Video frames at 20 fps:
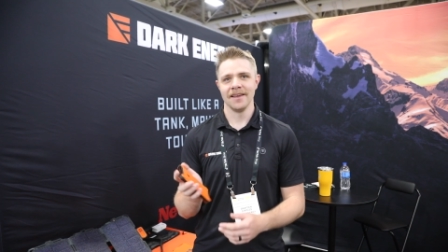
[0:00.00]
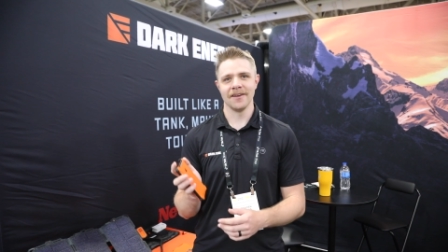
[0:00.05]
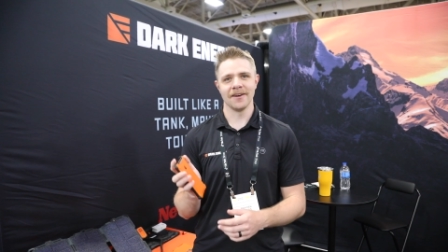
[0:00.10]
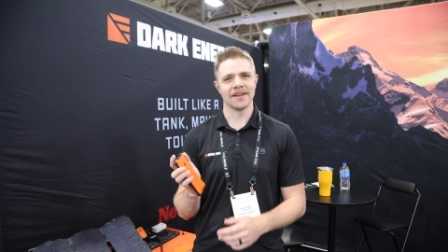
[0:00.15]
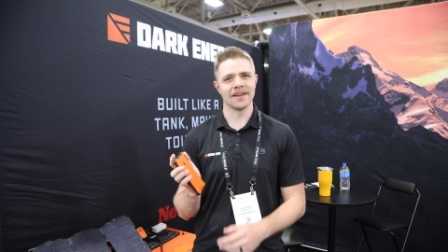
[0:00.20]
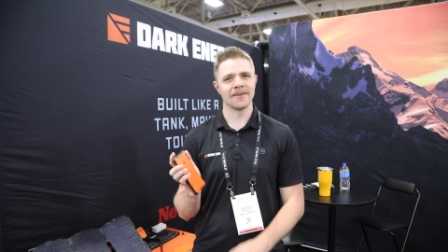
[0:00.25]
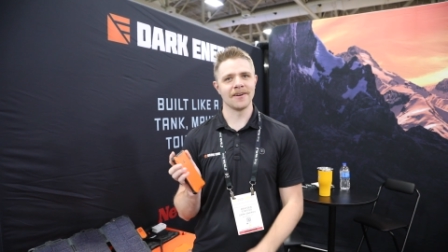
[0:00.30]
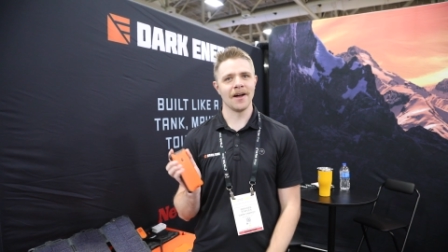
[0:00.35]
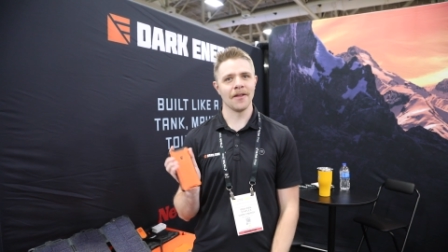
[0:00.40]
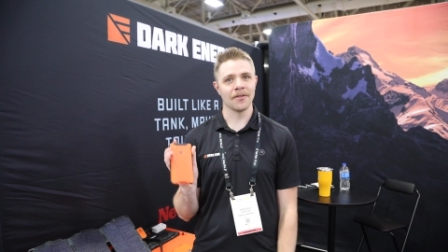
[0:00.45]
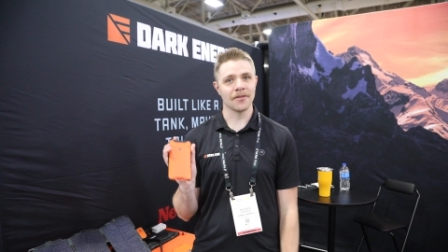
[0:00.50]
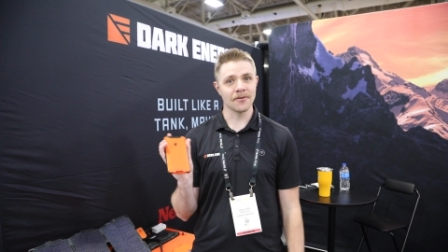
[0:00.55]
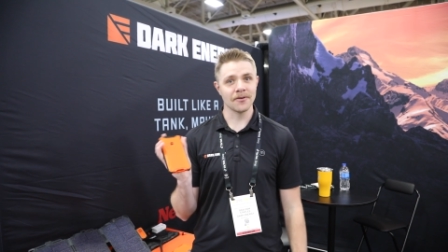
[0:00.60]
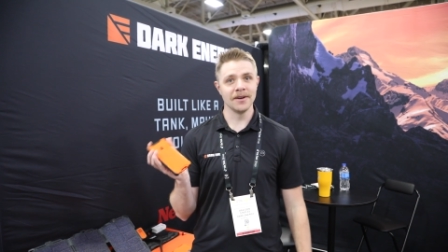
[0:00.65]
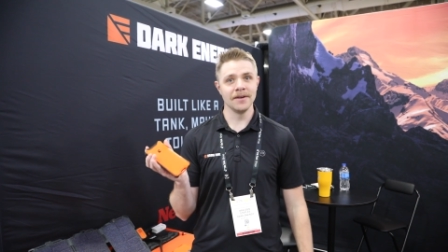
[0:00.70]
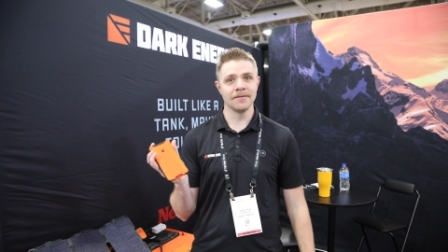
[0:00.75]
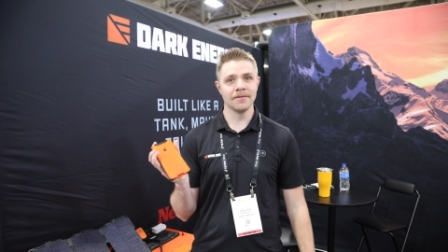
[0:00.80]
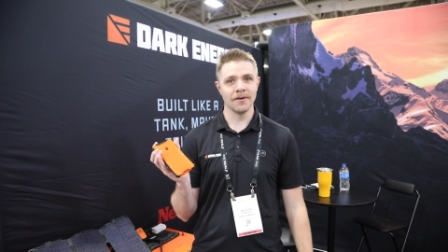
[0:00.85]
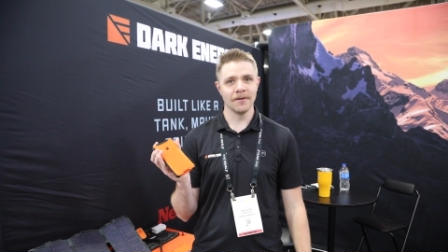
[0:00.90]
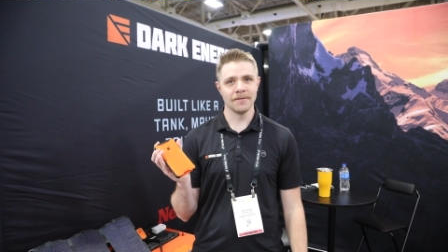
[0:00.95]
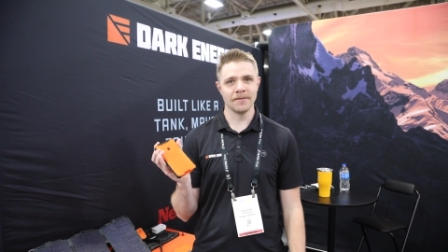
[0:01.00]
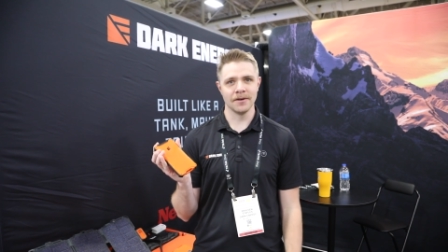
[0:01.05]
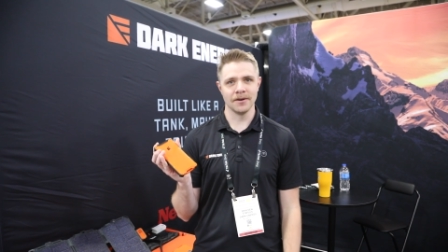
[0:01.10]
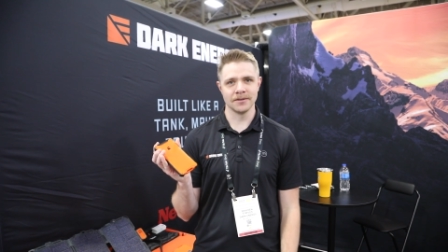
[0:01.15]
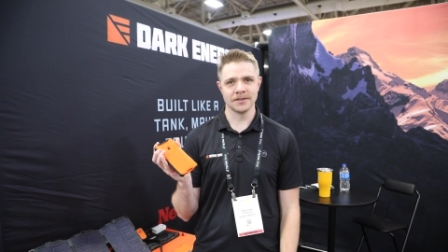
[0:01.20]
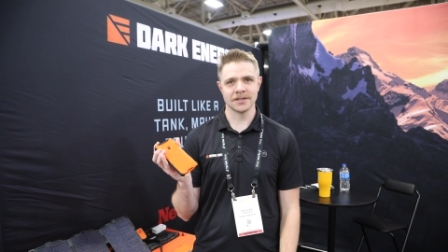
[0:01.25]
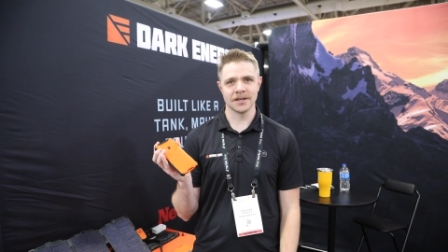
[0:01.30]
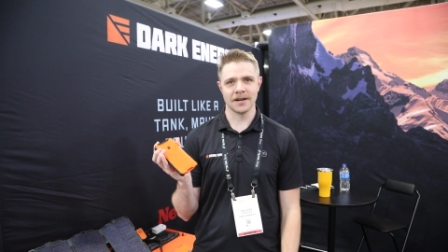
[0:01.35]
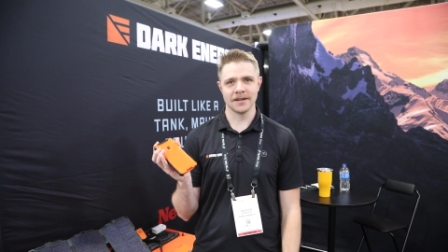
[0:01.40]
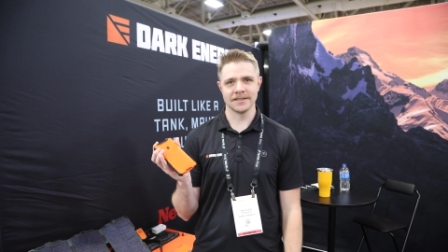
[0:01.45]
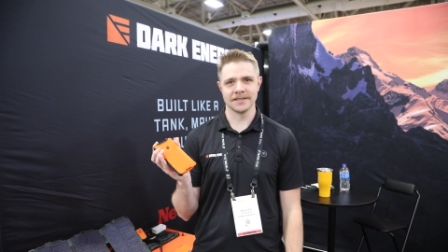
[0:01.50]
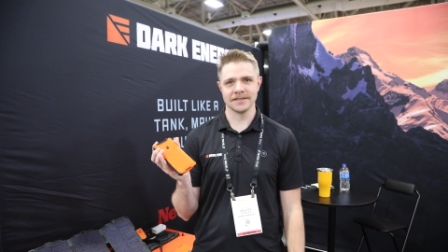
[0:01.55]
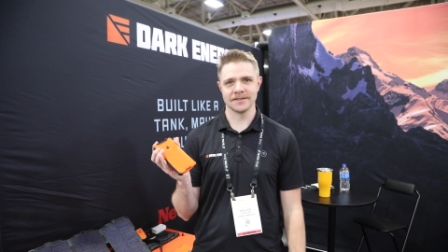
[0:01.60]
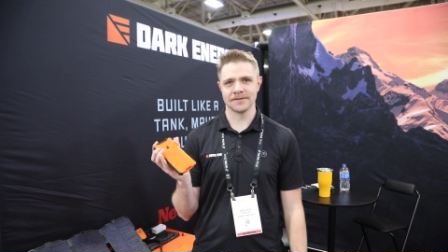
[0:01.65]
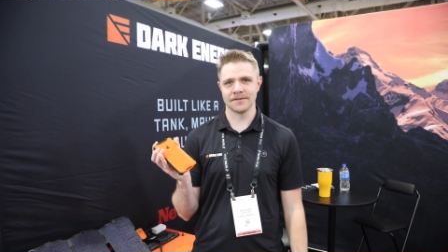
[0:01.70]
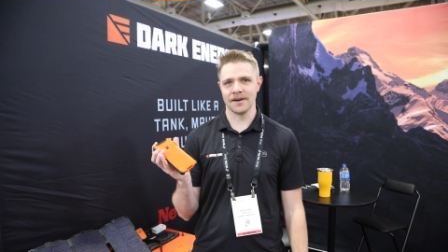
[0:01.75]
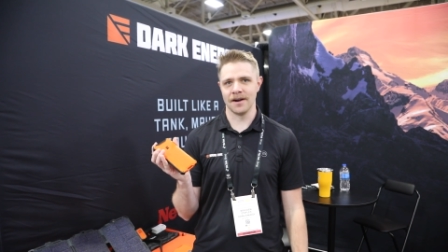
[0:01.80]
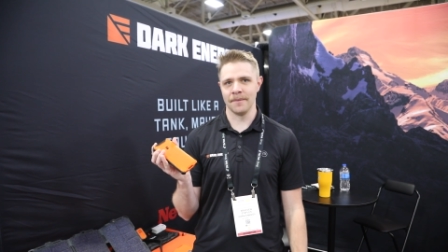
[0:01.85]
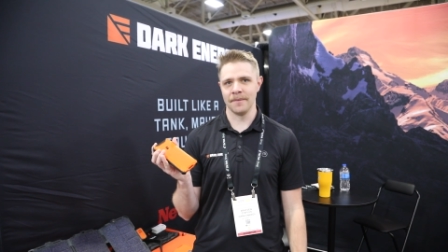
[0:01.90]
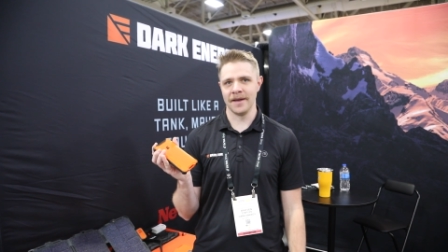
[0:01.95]
You'll get around three full phone
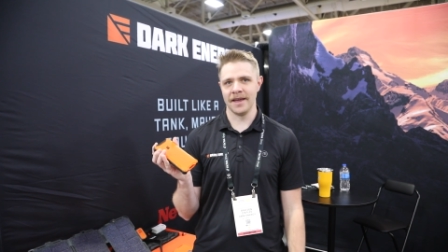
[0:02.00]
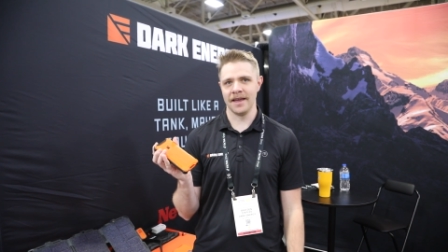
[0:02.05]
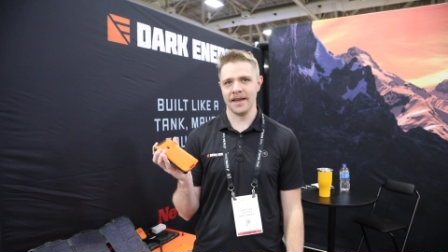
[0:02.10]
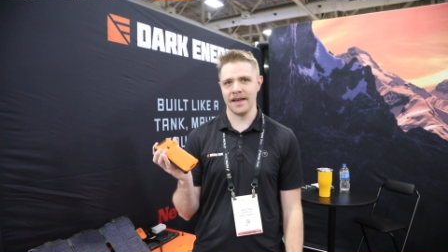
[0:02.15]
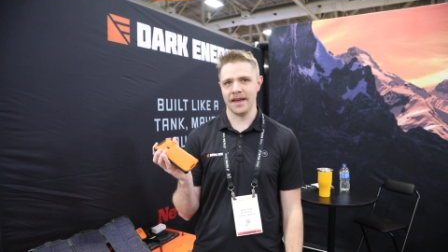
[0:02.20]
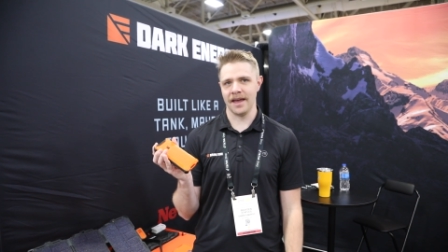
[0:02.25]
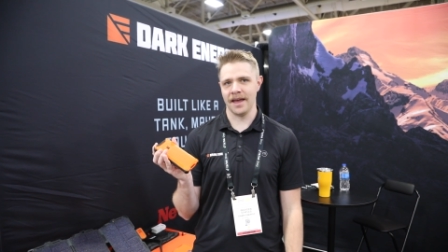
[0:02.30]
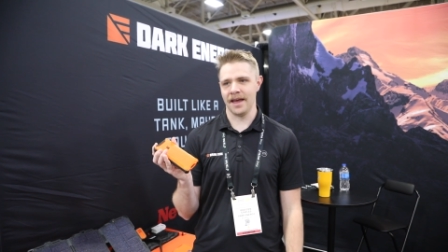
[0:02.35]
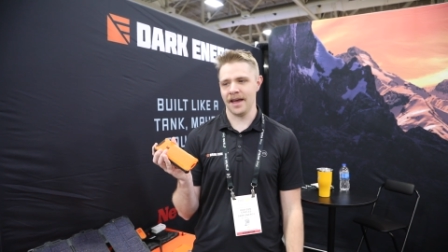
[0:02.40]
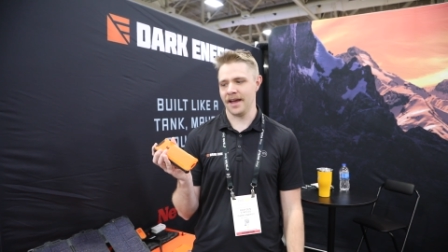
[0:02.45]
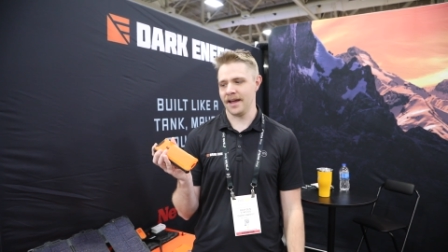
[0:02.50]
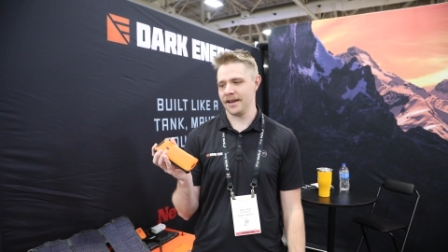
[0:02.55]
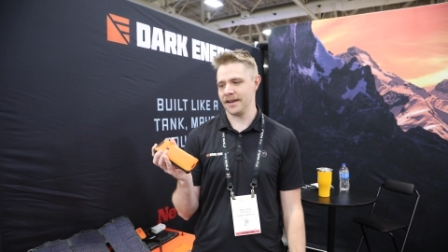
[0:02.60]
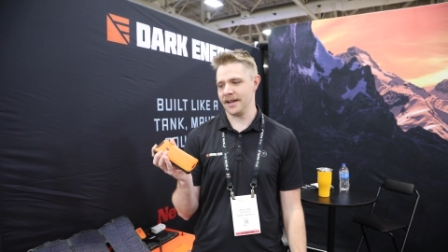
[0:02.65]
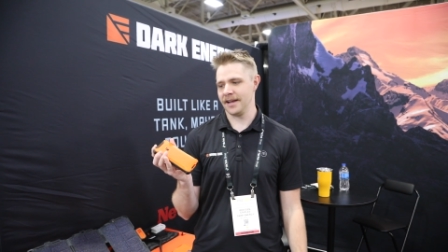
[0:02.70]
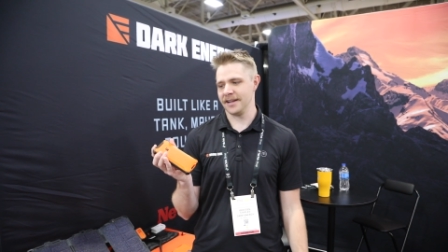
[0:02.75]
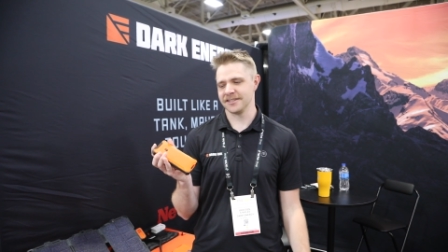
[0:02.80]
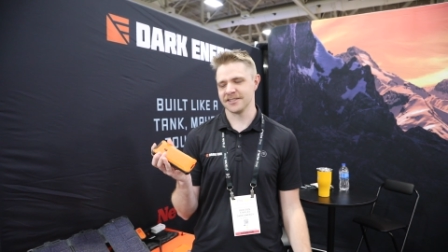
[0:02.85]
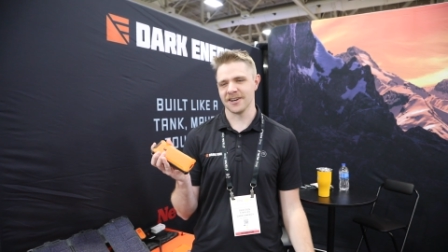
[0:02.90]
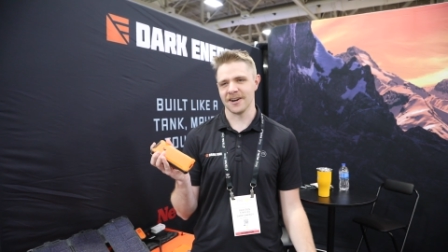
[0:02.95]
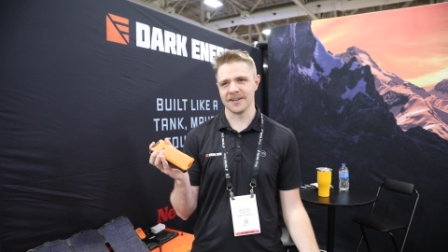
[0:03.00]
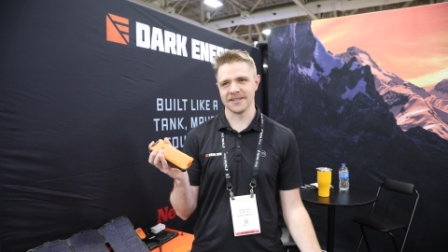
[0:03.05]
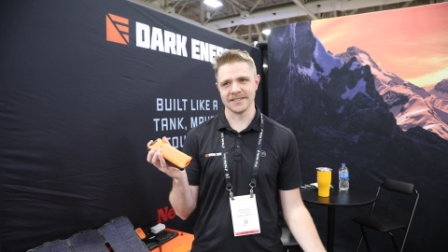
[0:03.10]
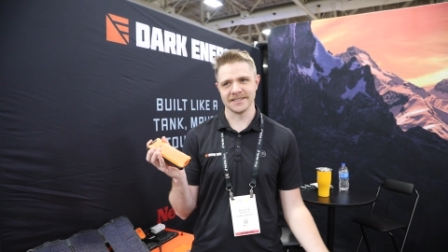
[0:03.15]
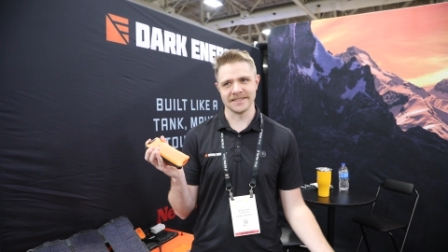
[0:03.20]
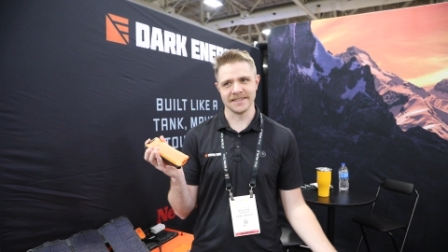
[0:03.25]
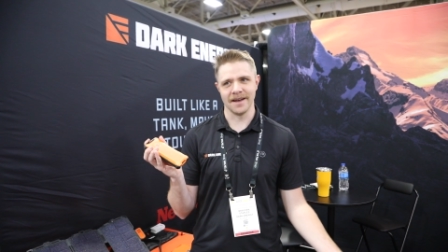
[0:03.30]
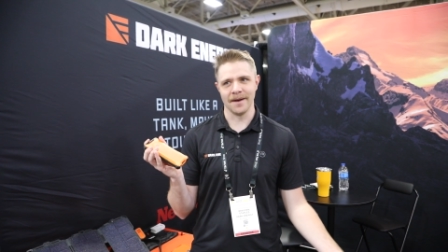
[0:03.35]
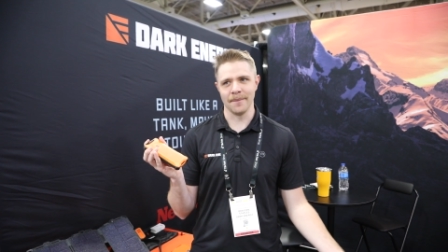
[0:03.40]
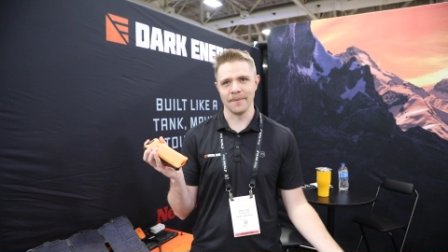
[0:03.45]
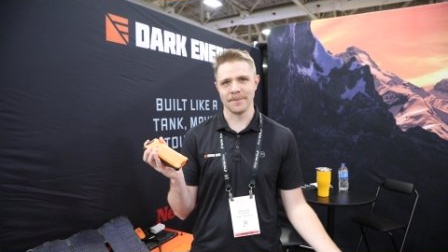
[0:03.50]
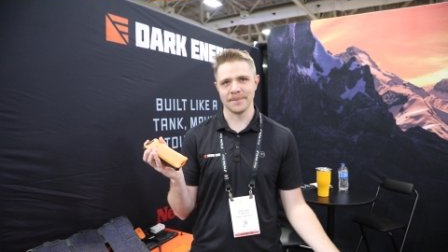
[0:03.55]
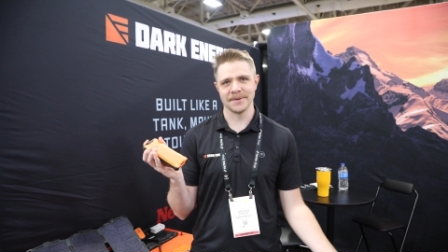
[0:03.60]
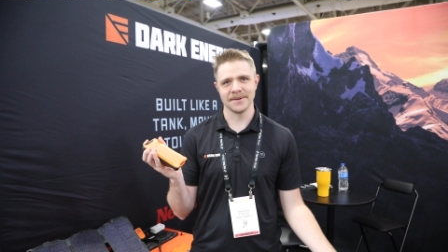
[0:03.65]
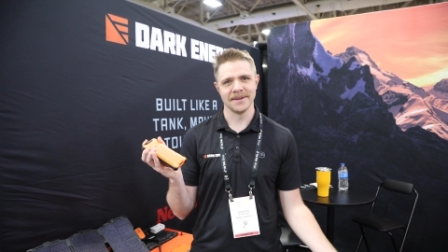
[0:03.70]
charges from it, and it charges up